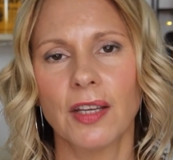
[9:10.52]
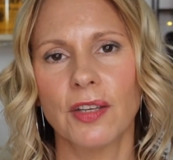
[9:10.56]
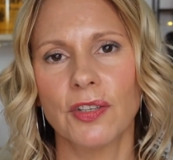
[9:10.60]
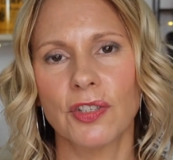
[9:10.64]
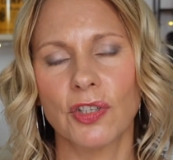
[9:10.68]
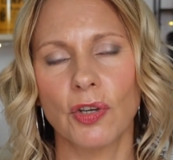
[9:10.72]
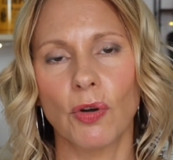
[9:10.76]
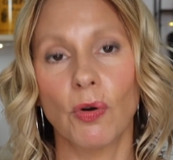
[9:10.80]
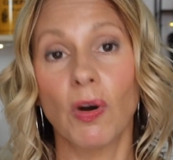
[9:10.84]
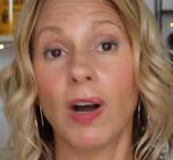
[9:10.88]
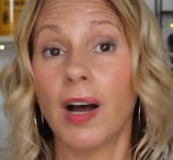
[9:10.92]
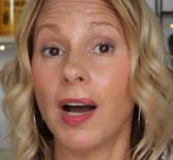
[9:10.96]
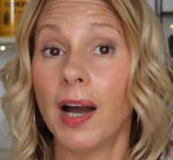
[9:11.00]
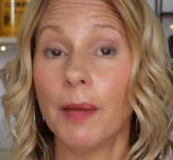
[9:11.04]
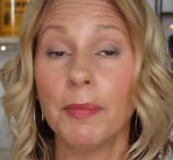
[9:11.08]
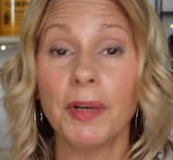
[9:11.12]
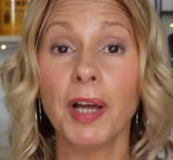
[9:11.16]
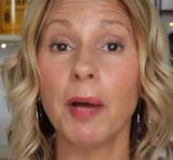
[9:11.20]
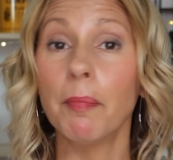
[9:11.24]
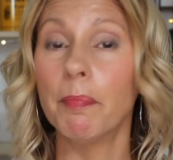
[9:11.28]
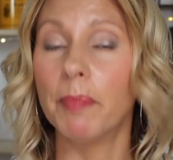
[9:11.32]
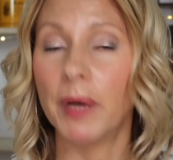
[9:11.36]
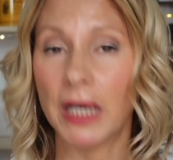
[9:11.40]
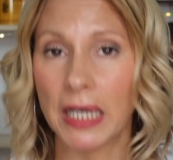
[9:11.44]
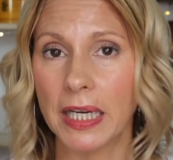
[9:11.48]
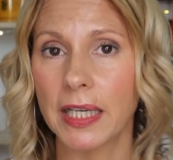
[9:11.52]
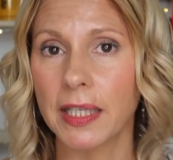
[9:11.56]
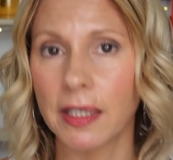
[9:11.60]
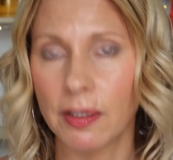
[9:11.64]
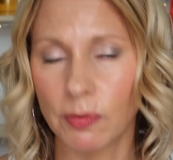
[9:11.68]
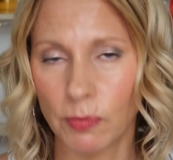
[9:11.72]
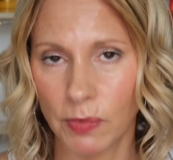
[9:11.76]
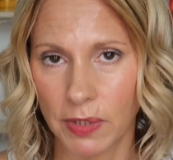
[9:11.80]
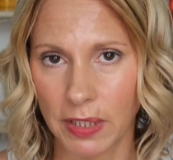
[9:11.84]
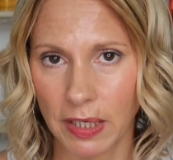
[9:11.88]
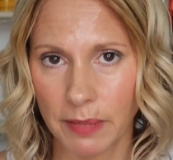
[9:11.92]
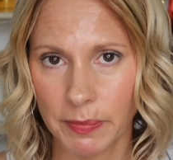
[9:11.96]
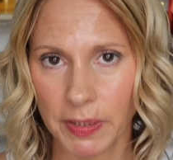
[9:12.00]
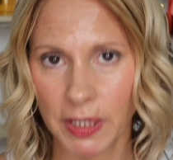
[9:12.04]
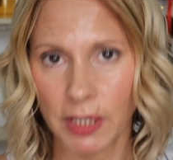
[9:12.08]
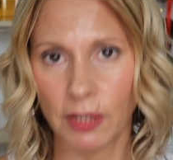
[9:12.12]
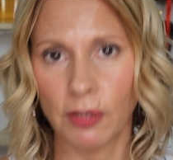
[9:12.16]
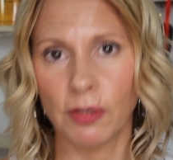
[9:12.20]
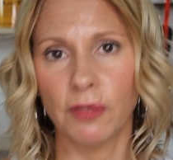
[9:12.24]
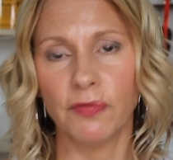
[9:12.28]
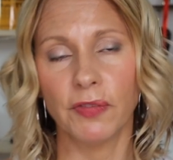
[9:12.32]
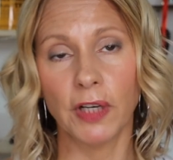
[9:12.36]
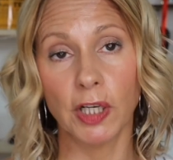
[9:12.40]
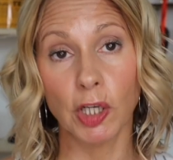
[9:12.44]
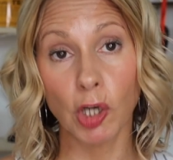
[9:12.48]
So I'm not buying it when I'm here.
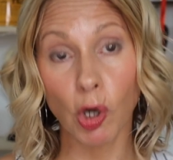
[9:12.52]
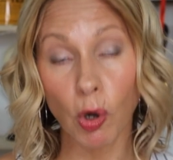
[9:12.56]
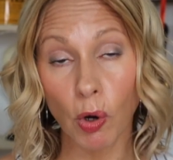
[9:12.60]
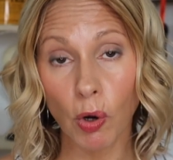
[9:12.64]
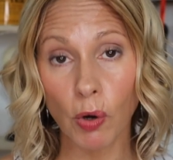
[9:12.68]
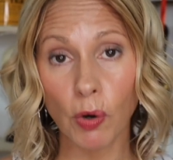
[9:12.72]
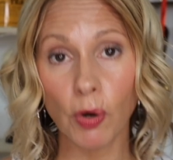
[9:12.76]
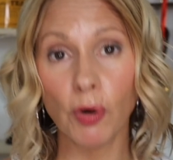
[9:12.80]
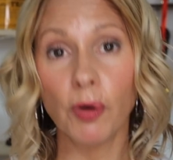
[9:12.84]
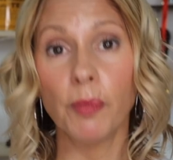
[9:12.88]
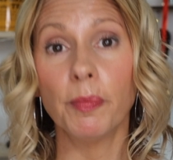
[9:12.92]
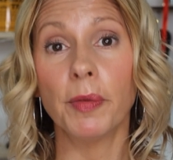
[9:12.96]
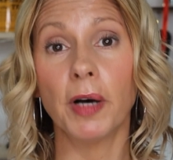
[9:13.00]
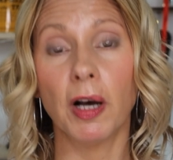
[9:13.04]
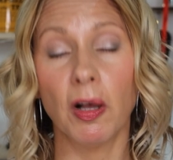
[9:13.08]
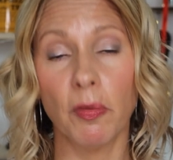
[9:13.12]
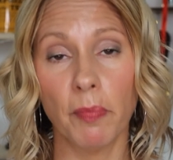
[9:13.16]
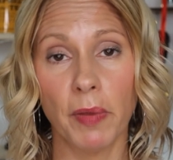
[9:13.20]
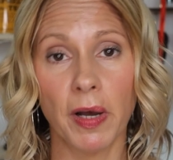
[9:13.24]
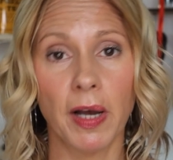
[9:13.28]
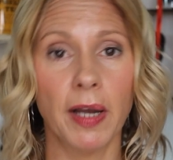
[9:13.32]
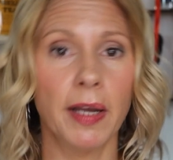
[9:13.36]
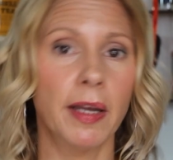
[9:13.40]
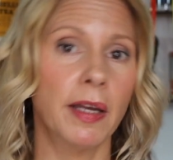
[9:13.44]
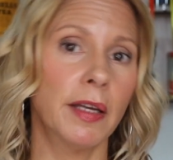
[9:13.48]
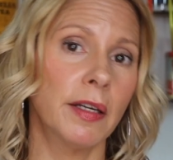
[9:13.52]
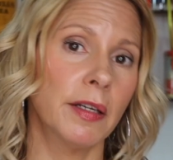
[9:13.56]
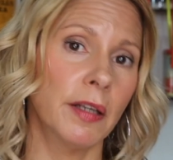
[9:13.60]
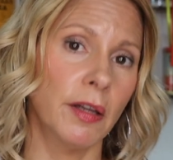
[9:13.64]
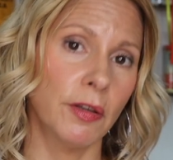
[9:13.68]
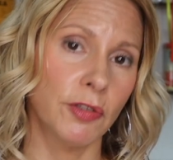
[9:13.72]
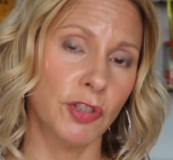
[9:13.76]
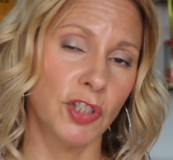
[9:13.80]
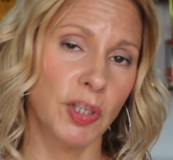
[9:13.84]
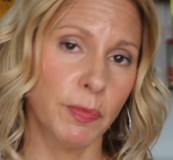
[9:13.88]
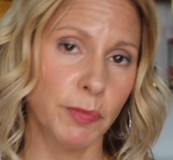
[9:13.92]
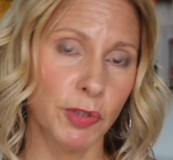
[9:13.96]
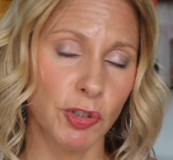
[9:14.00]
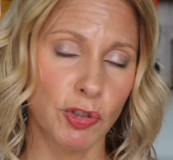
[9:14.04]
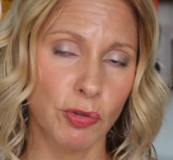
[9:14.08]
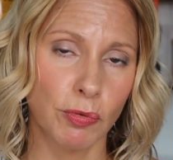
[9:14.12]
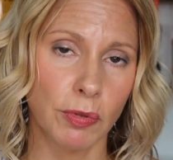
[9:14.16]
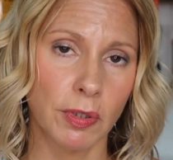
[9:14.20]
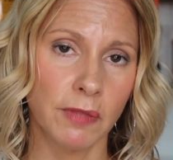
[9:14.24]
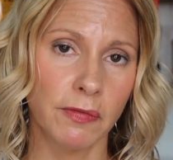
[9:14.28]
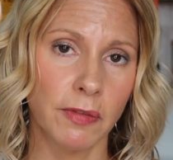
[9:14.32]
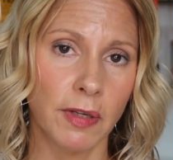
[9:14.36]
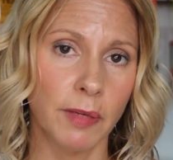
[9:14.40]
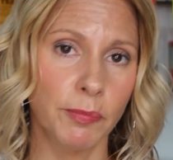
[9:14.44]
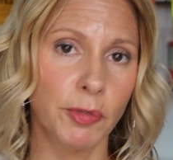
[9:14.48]
If I go home, I'll buy it, I'll ship it to
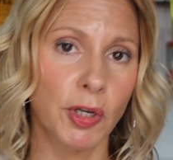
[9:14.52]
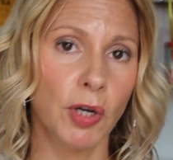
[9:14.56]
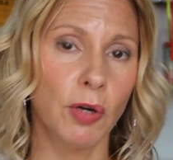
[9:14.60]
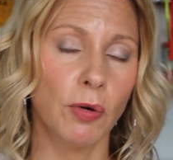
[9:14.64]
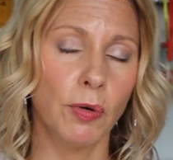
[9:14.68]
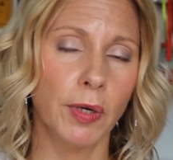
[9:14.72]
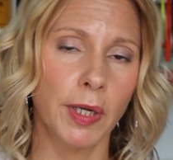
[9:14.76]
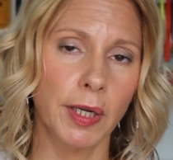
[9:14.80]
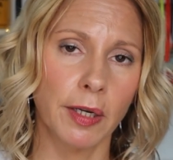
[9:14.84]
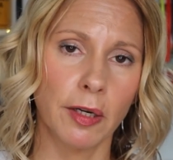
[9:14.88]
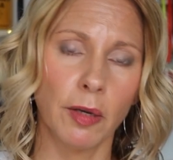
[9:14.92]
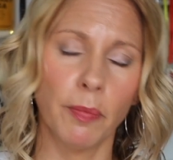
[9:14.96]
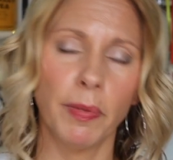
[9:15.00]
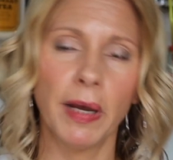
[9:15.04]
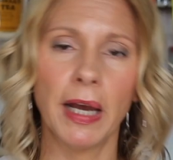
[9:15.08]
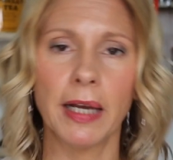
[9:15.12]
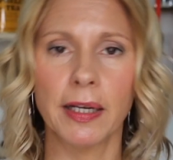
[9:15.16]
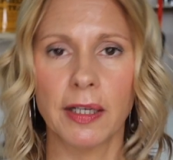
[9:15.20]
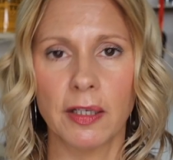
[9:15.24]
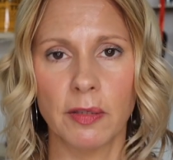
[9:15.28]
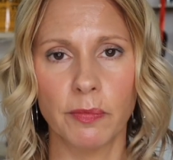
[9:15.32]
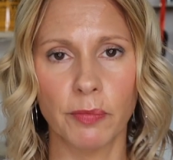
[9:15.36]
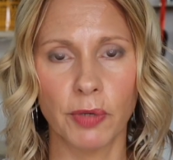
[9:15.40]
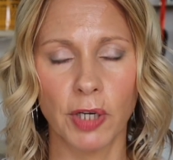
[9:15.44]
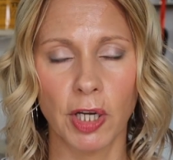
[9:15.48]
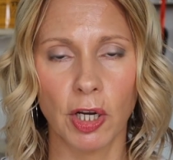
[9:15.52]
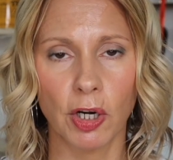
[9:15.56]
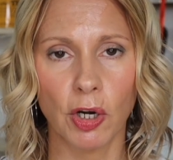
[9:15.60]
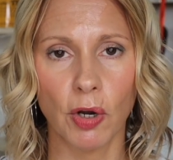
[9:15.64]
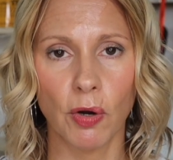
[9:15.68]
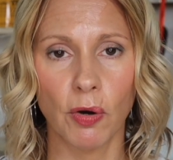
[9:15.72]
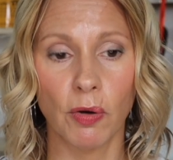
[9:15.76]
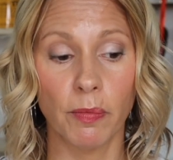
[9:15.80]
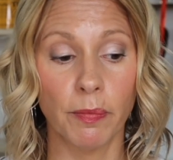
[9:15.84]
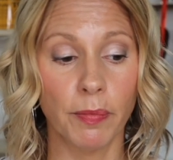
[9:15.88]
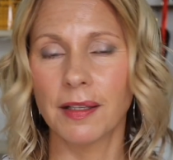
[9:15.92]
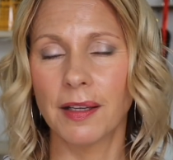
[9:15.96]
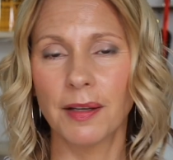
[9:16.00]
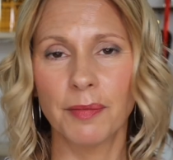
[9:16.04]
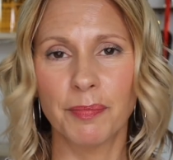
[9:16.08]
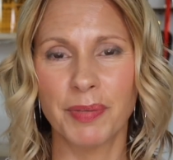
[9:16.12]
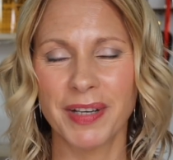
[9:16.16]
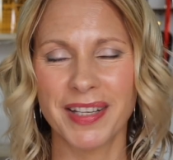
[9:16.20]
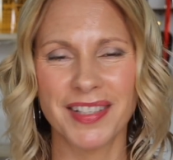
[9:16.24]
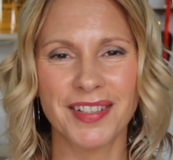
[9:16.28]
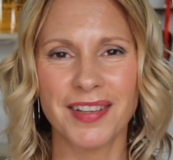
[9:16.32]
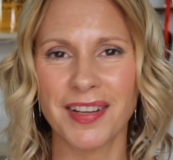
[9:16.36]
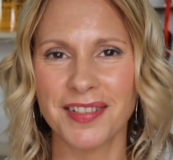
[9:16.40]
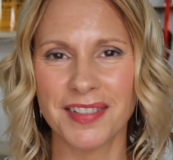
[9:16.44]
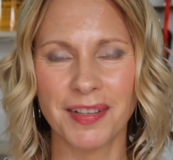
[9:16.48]
wherever I'm going, and I'll pack it and bring it home. But
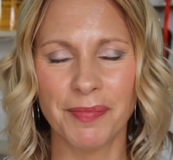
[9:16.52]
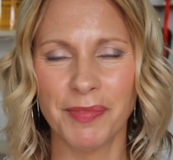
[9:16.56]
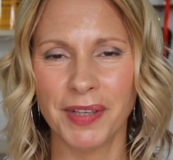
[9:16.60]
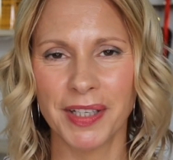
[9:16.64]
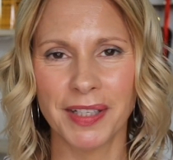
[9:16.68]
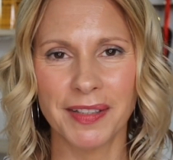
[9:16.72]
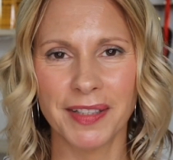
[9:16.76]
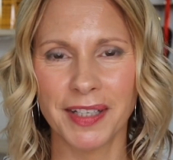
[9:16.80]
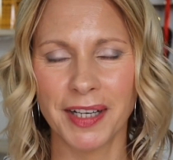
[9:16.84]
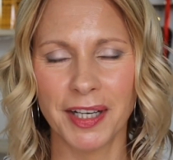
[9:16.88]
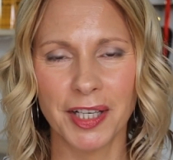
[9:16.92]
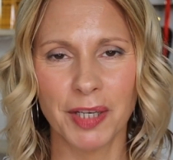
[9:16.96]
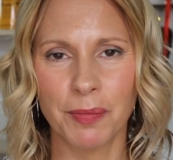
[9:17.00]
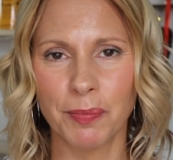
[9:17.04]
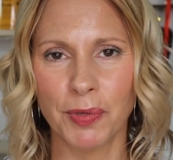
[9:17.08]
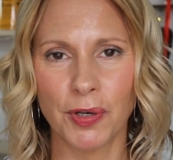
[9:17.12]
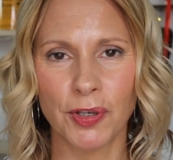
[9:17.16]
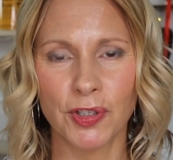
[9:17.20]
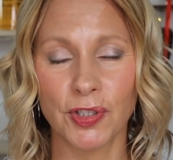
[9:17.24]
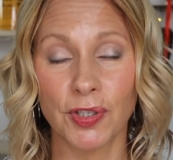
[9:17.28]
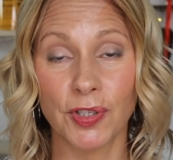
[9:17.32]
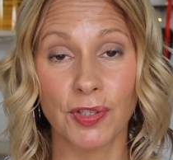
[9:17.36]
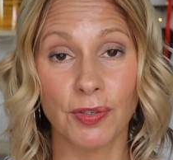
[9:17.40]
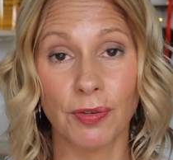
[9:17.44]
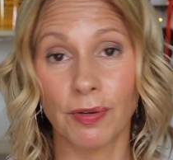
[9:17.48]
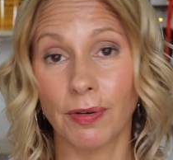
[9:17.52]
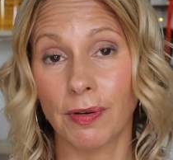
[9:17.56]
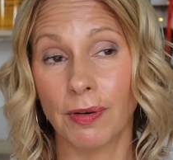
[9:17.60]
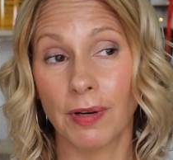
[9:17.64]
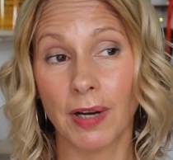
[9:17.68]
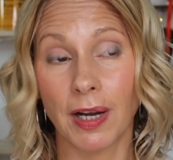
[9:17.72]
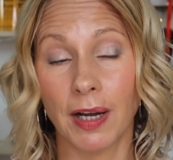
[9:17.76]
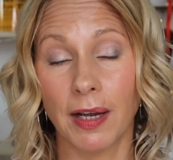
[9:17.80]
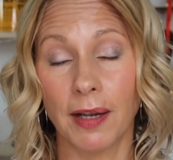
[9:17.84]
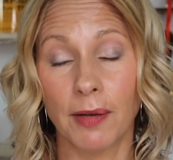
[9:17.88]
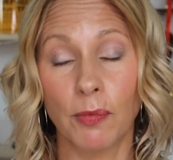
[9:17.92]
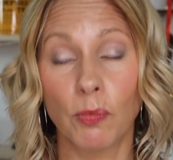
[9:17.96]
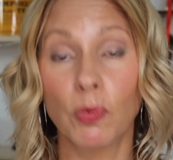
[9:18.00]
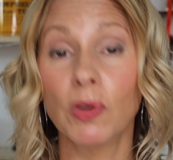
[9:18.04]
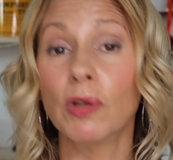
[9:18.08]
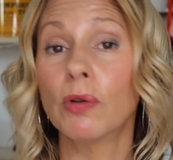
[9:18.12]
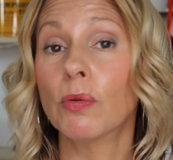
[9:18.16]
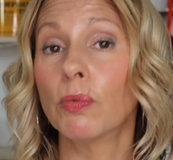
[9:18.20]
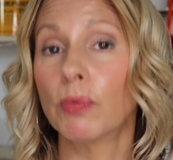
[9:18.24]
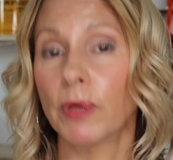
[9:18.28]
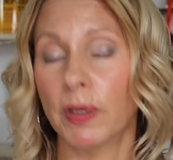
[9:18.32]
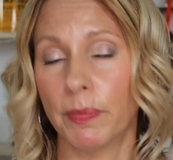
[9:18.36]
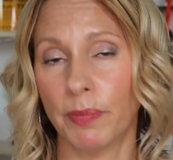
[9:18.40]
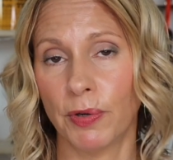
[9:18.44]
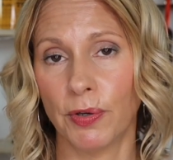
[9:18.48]
it's not something that I can purchase or I will
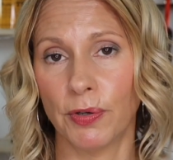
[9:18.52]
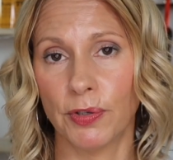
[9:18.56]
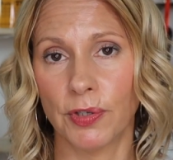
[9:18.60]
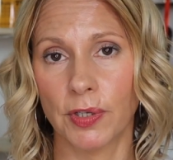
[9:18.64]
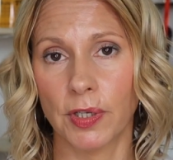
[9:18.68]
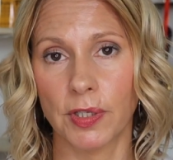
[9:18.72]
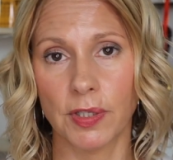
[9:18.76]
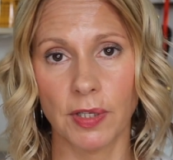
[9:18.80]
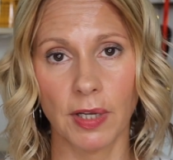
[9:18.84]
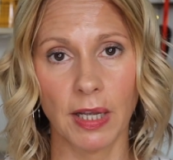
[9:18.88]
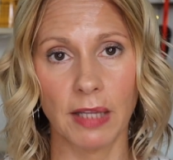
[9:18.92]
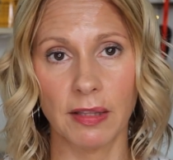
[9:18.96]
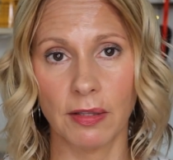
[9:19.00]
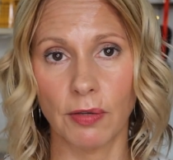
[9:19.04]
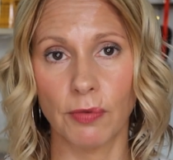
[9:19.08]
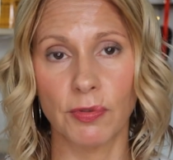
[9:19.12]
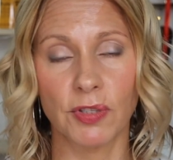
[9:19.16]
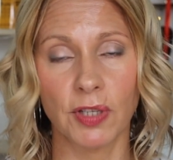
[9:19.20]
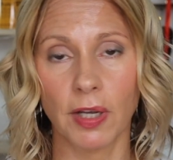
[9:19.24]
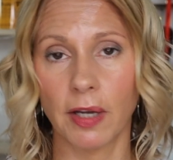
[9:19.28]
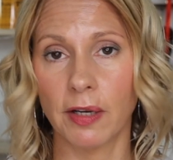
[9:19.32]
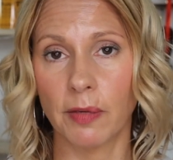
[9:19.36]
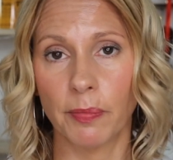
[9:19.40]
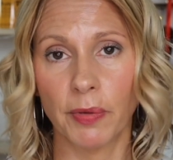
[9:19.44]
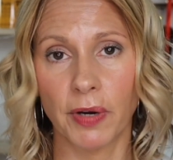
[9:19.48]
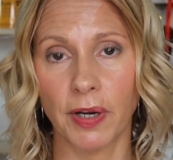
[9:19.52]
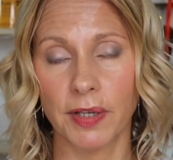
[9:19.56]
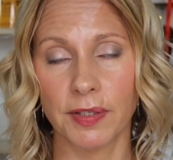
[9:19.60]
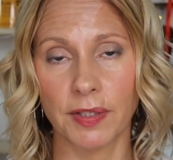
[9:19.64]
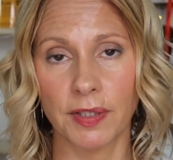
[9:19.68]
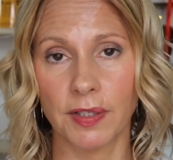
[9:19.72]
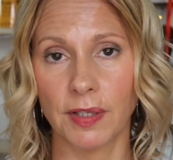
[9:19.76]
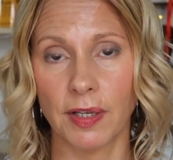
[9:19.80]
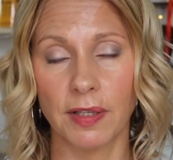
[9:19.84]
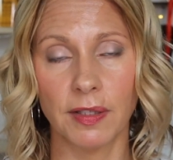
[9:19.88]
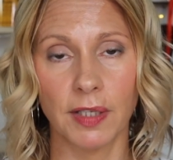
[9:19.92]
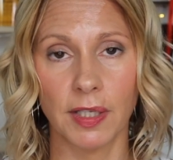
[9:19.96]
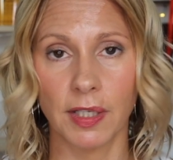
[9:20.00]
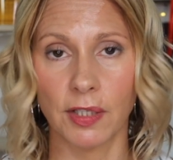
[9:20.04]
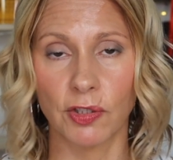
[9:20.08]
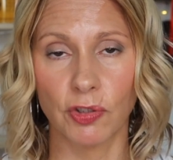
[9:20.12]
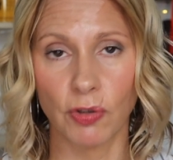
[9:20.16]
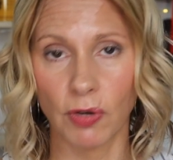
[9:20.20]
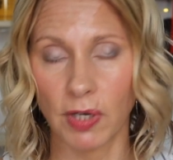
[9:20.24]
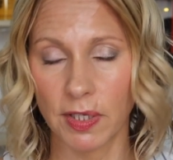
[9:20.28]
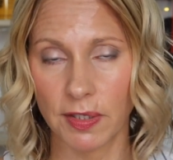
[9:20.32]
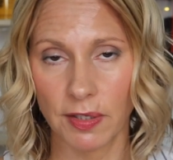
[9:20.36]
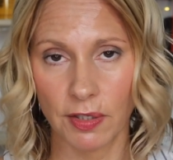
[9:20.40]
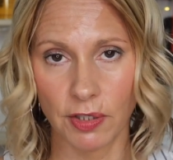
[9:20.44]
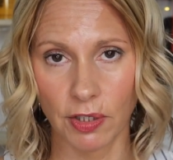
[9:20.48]
repurchase at those kind of prices. I think it's
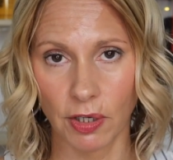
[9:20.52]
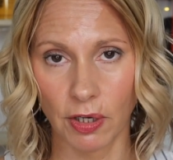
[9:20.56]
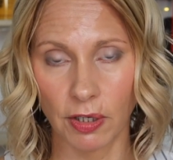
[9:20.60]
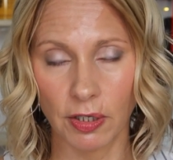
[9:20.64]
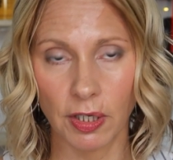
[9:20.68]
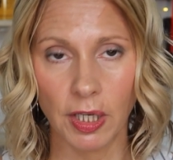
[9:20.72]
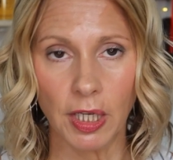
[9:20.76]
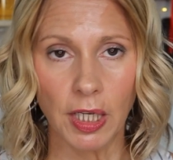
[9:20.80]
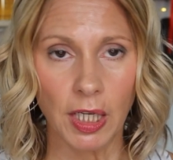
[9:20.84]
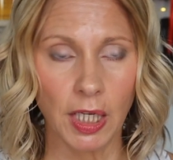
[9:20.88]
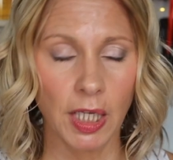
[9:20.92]
crazy talk.